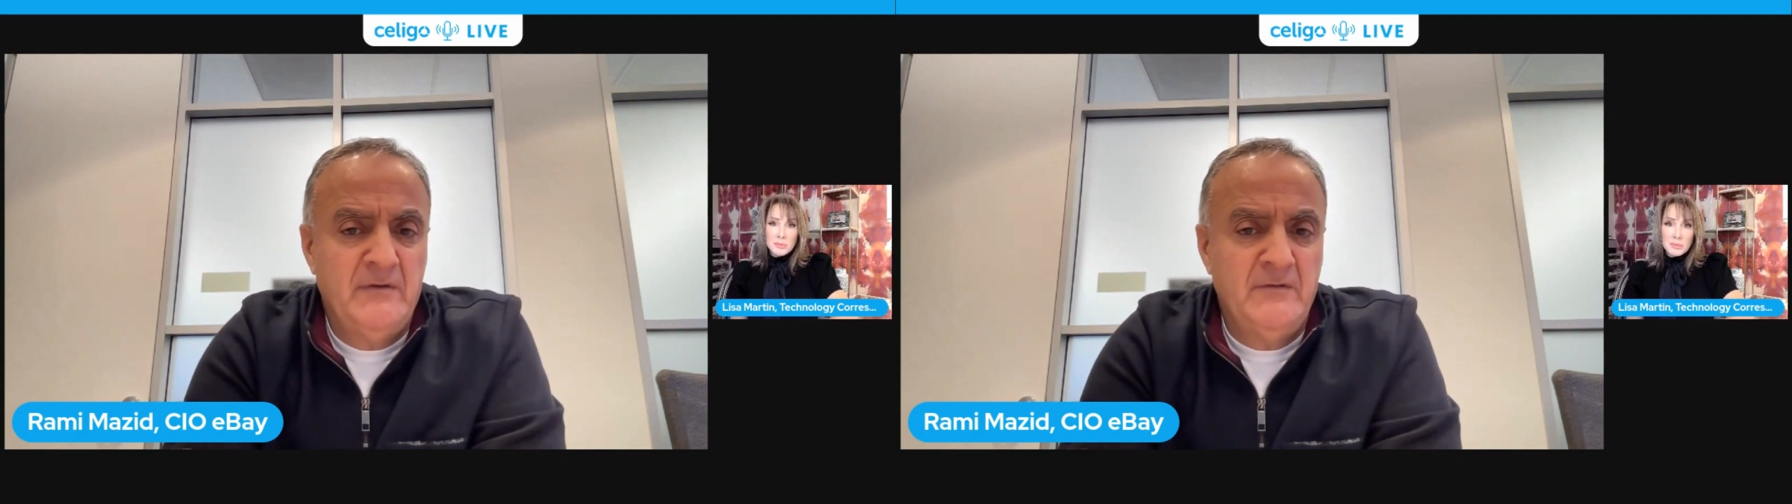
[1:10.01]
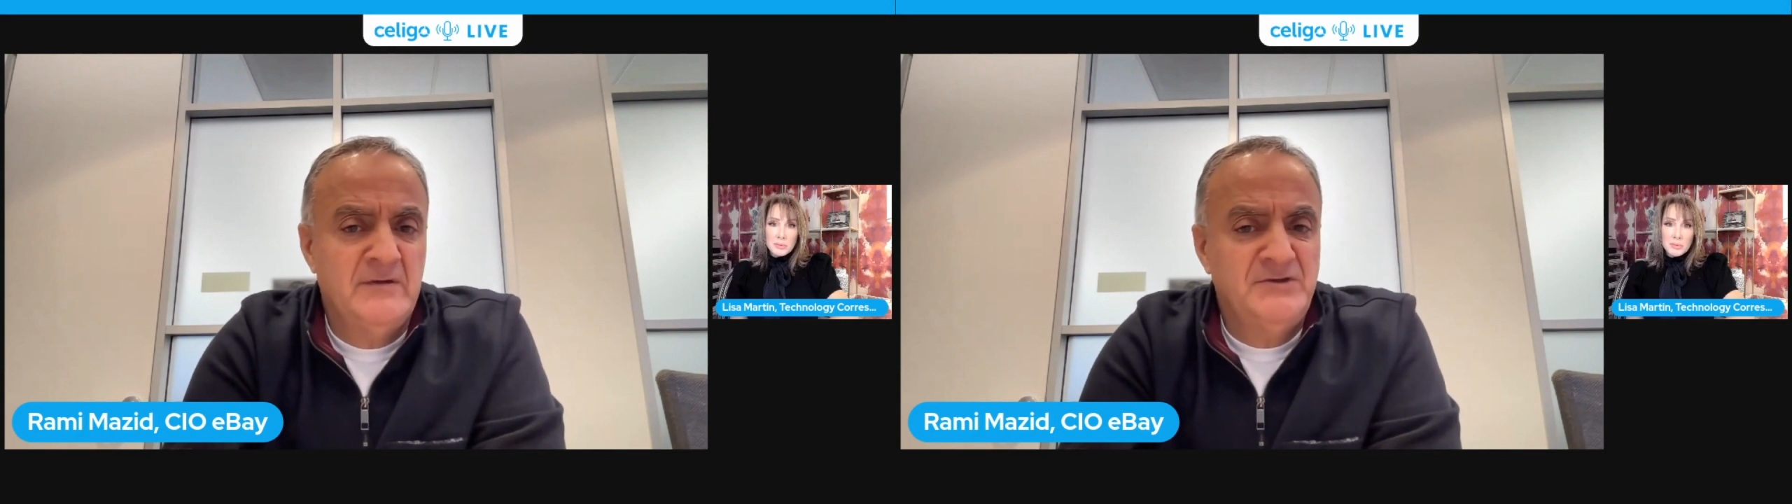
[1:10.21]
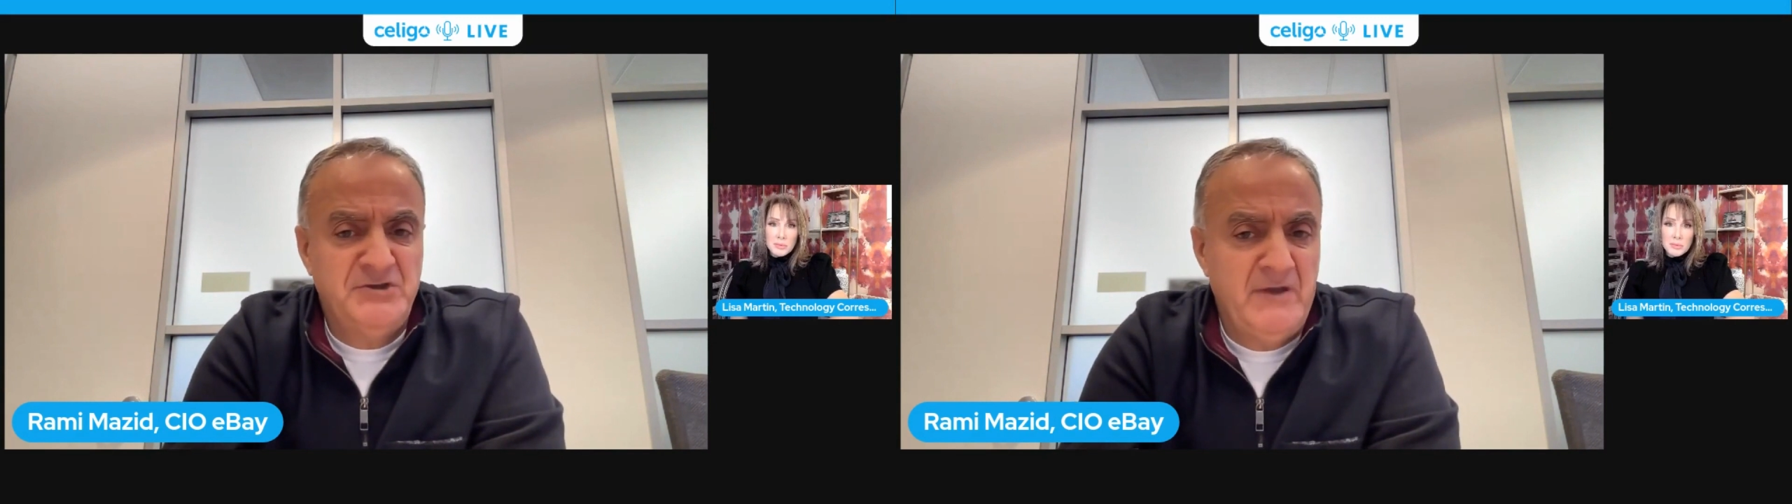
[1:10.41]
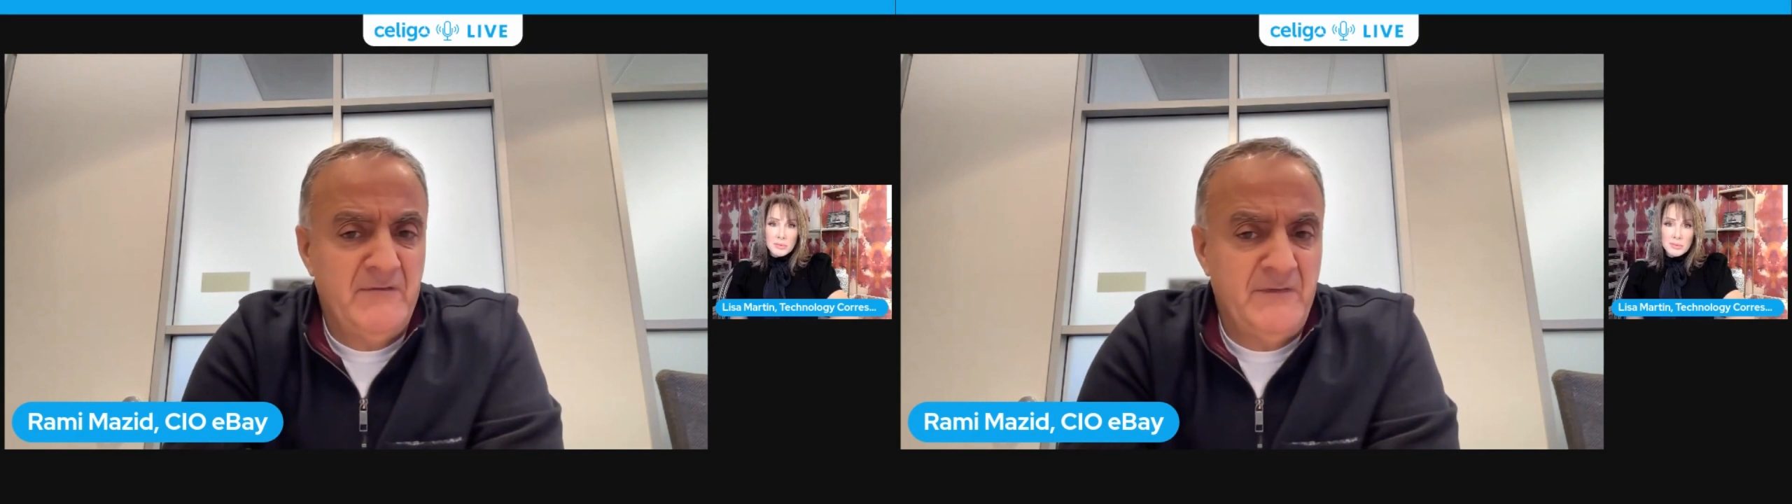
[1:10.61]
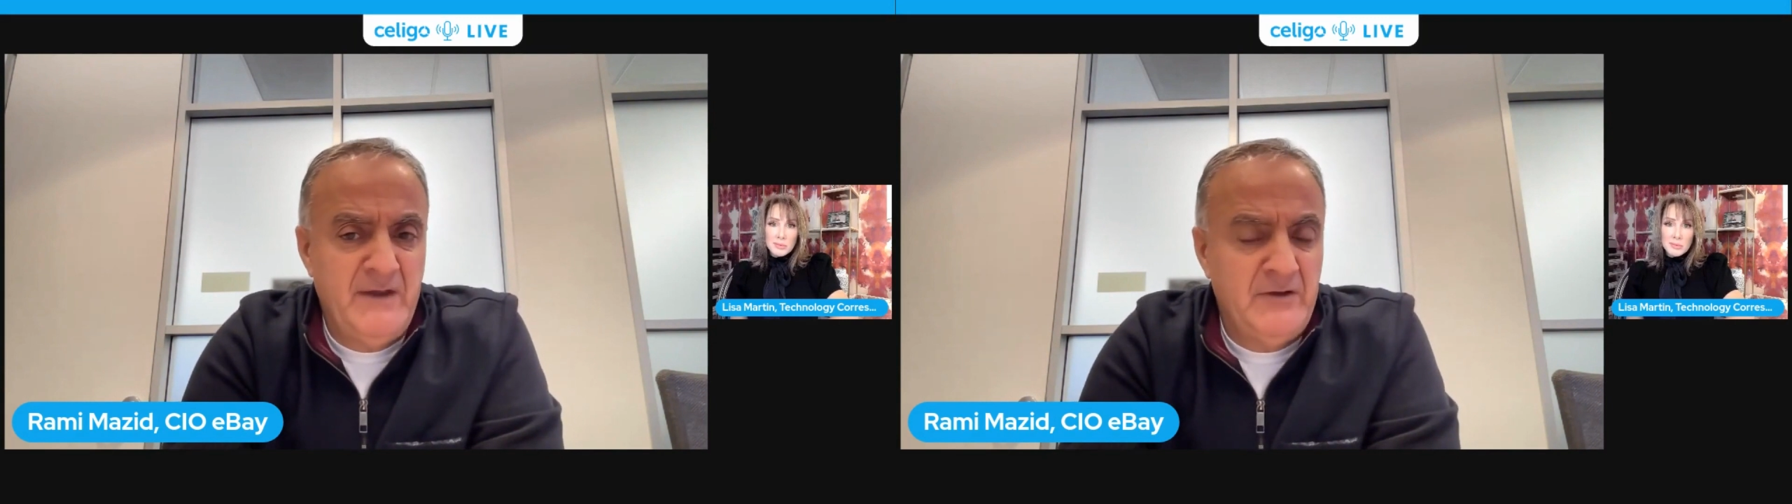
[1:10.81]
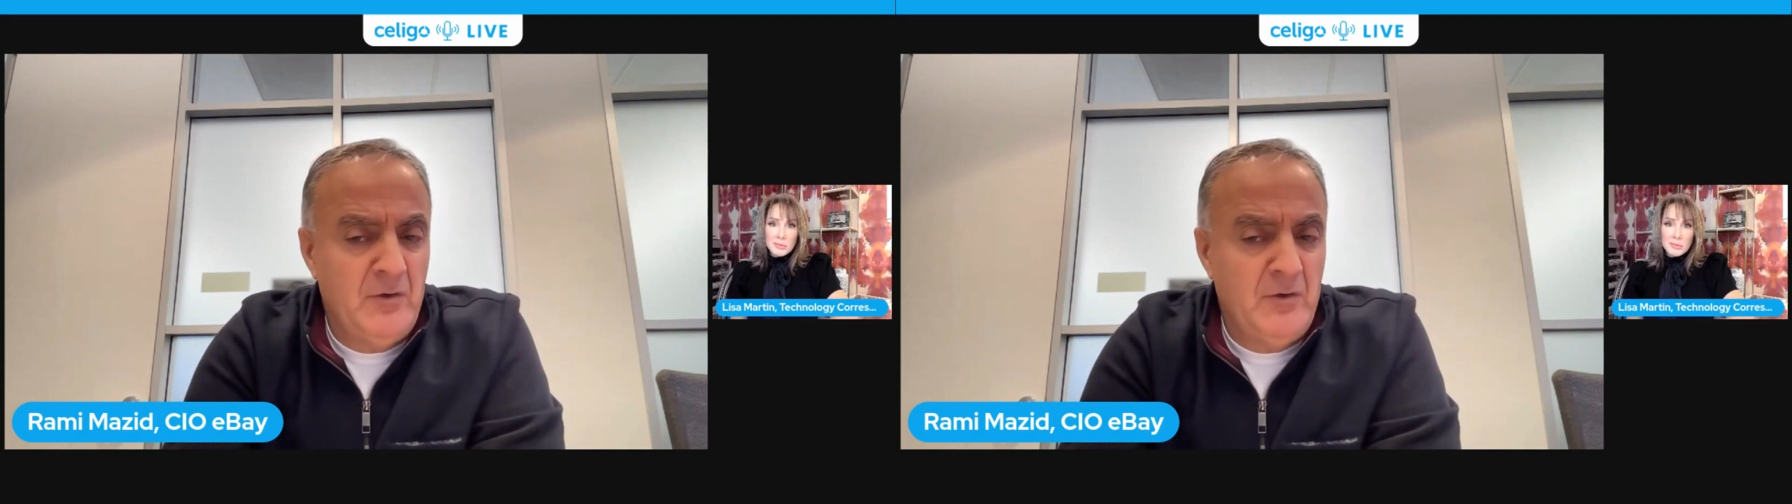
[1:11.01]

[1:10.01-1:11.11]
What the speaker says: to the GMV and the